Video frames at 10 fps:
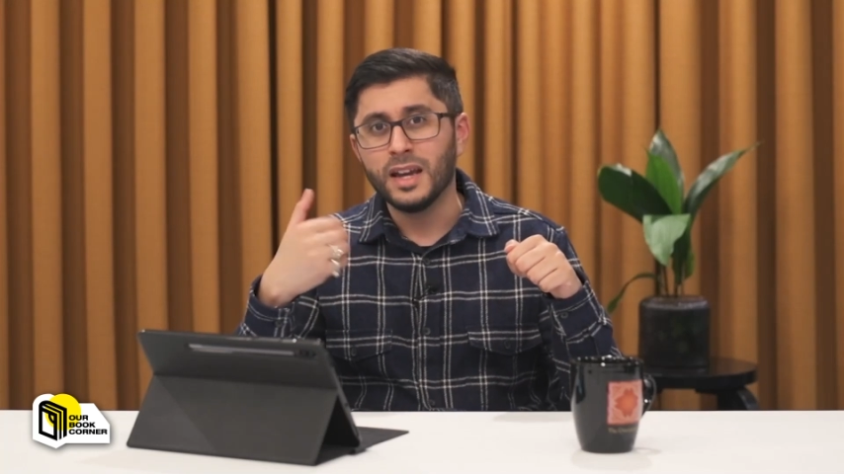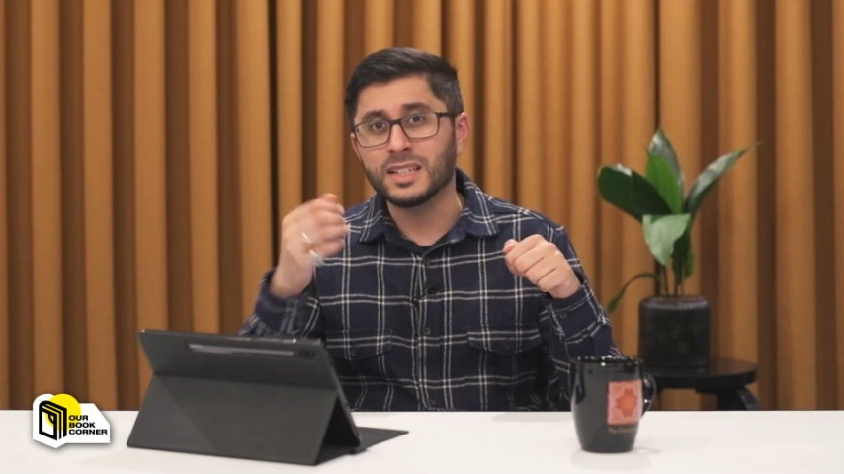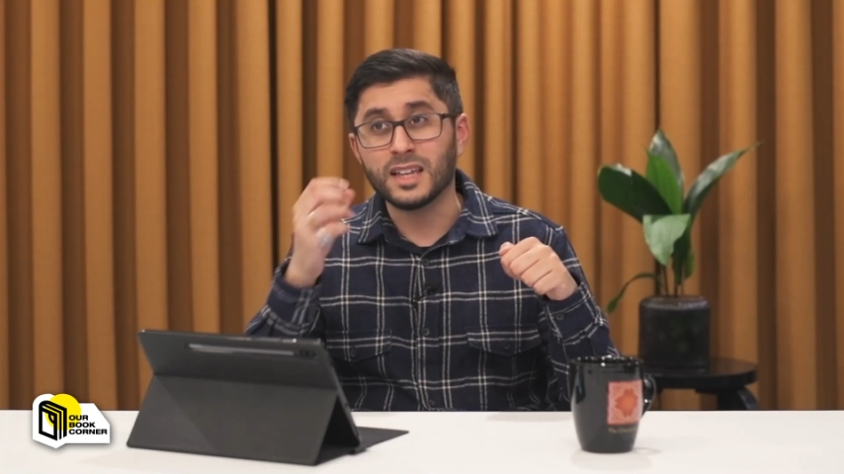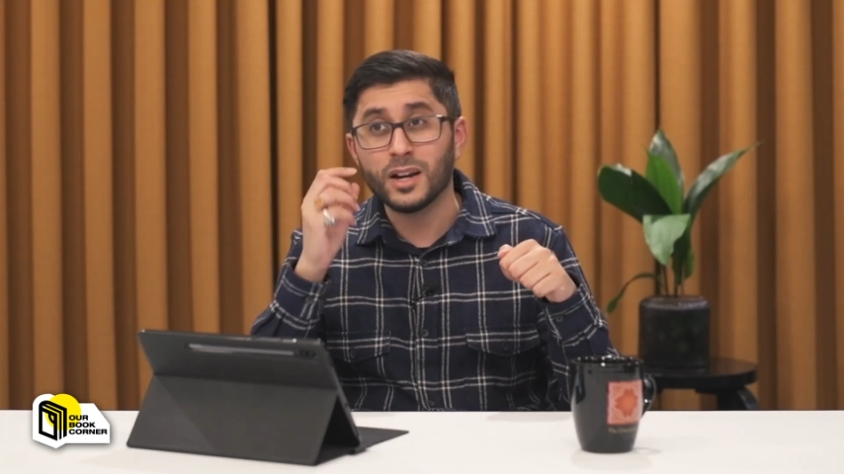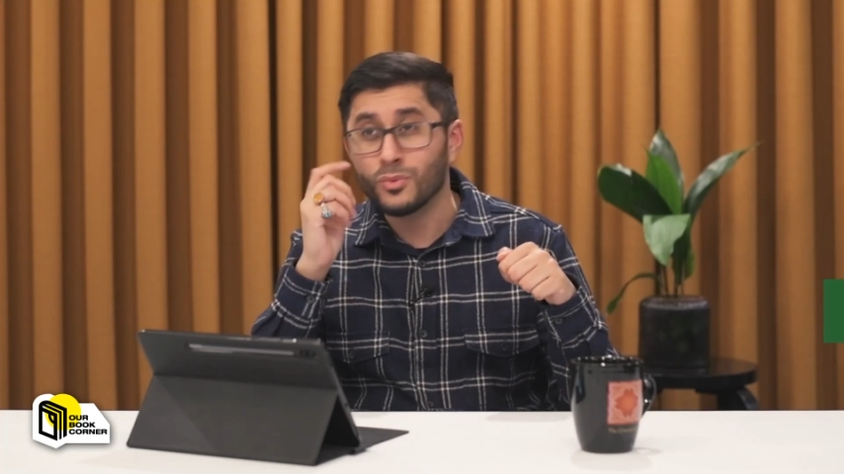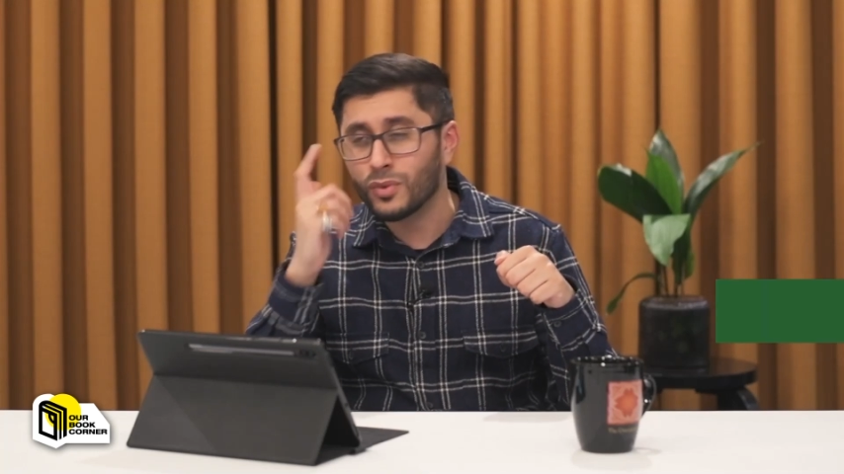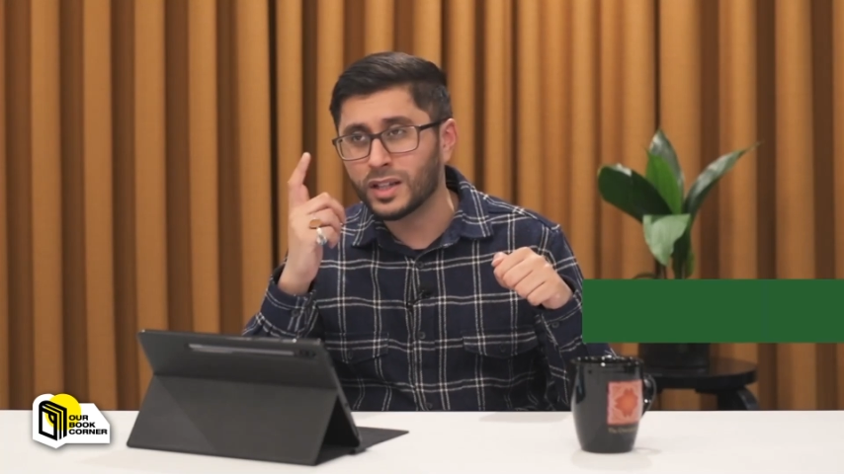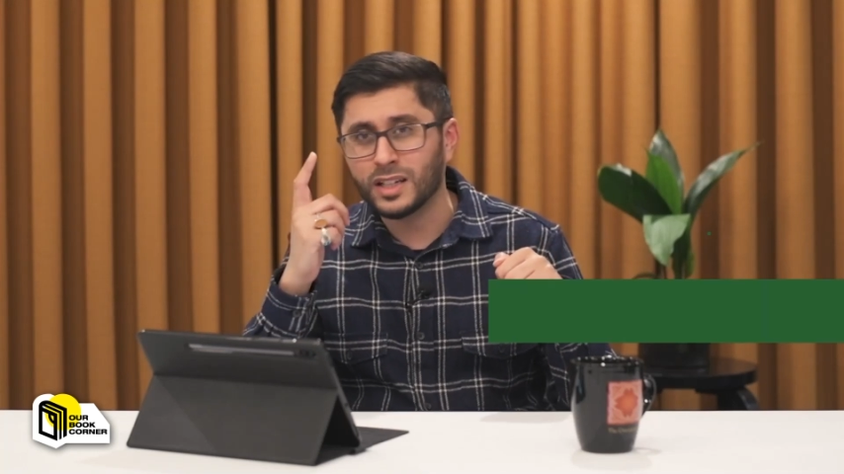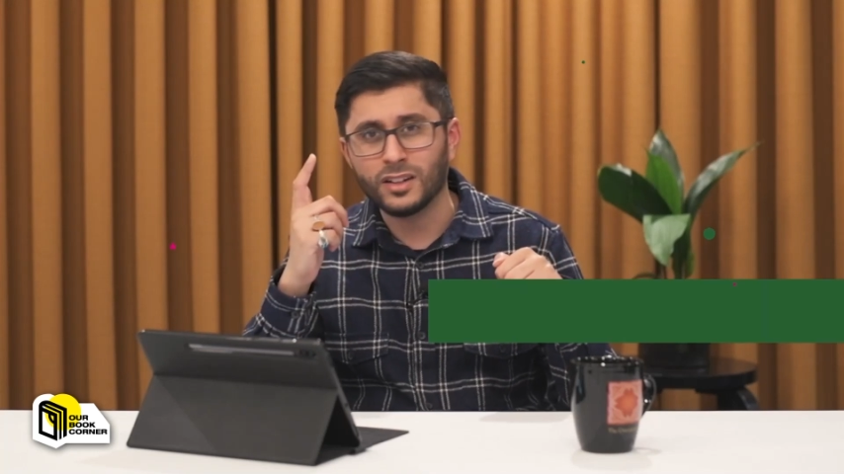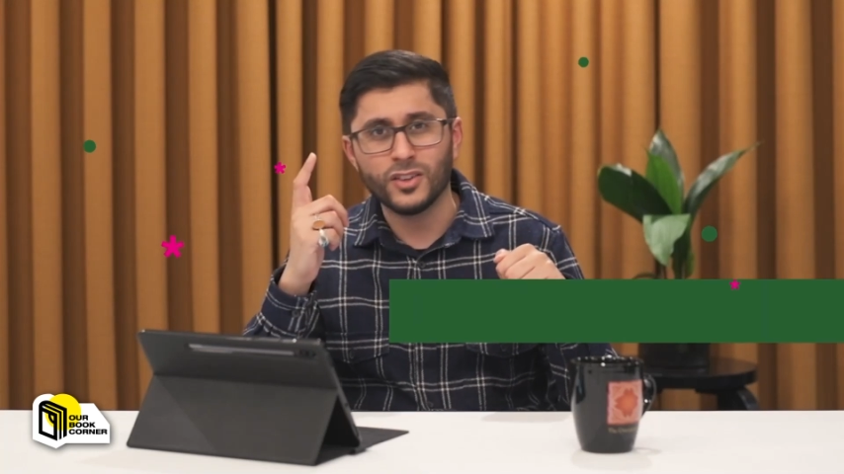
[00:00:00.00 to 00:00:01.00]
is that I
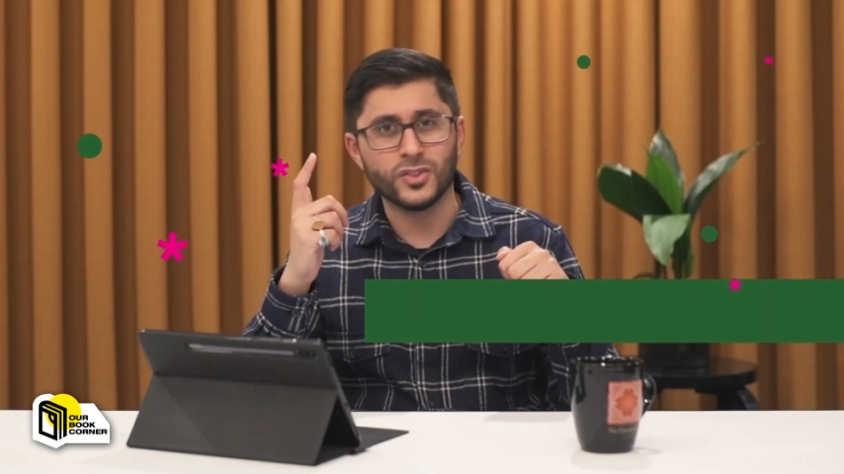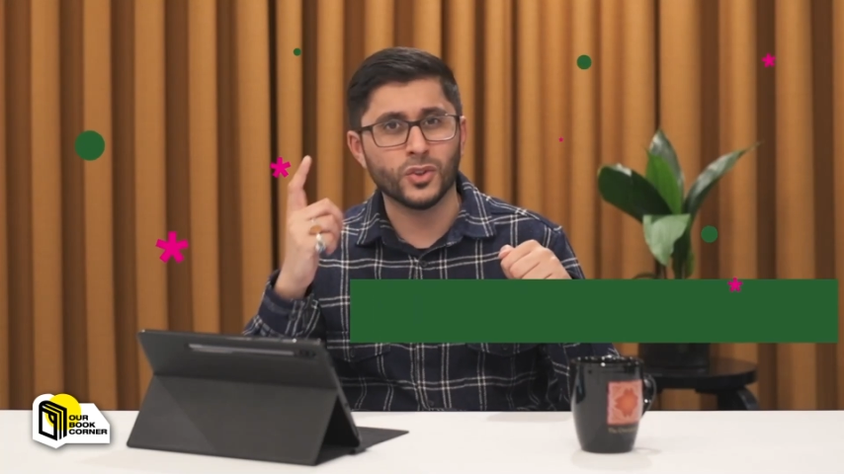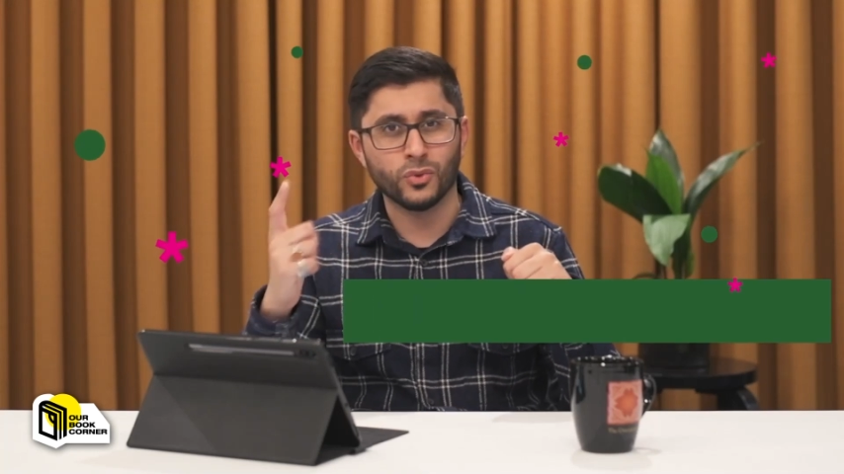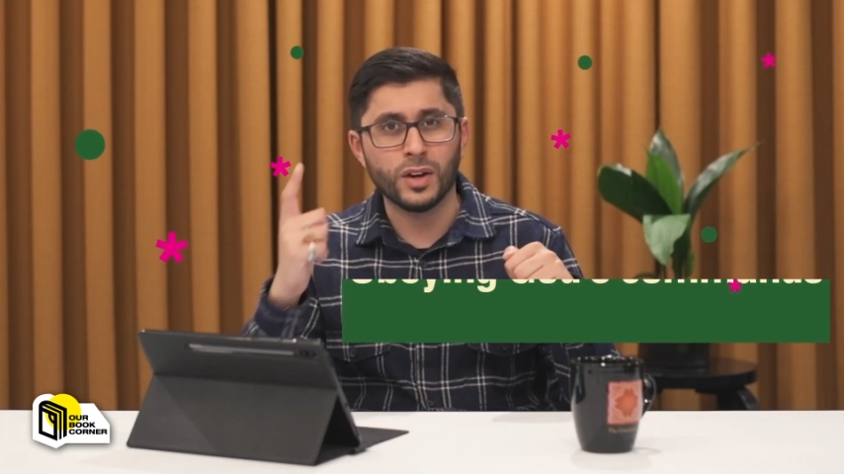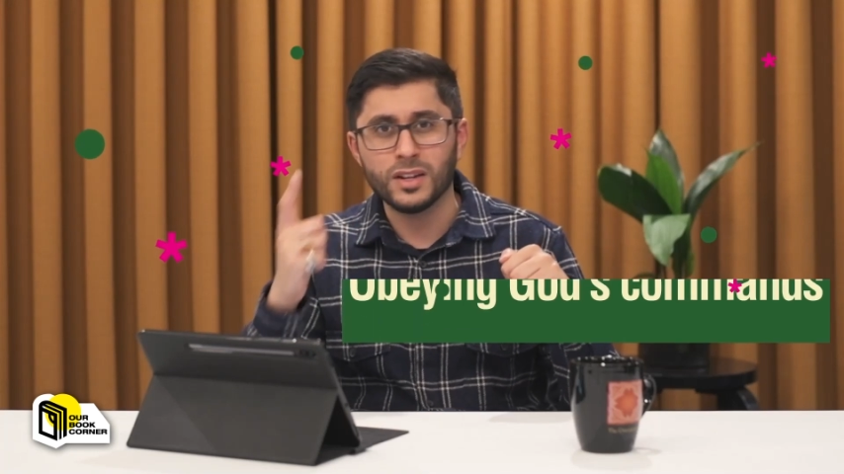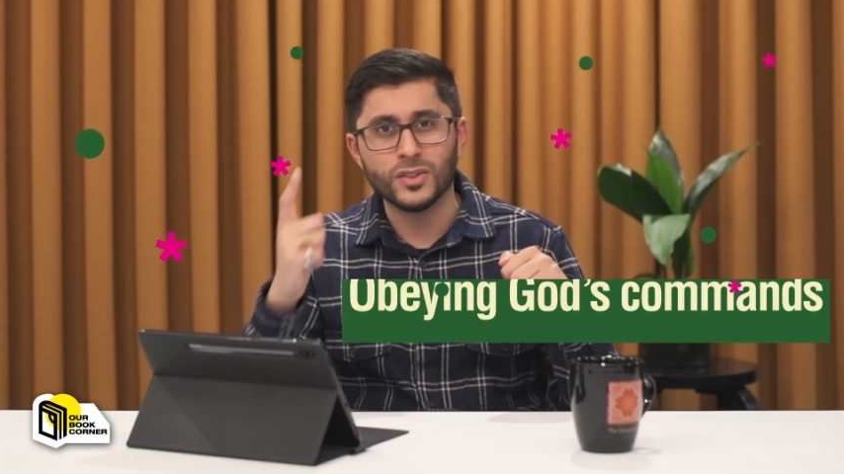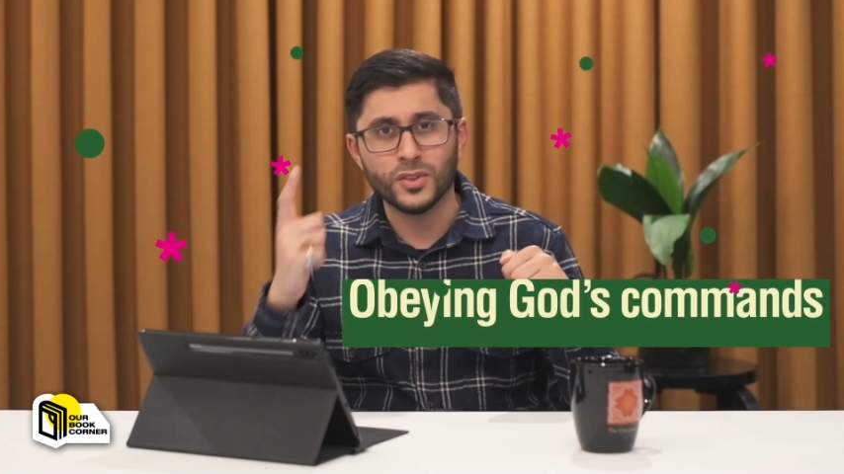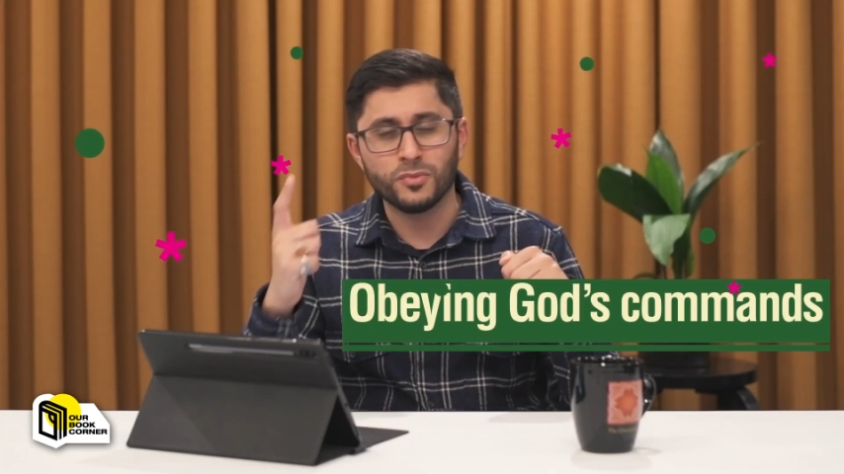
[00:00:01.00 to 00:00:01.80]
recognize the greatness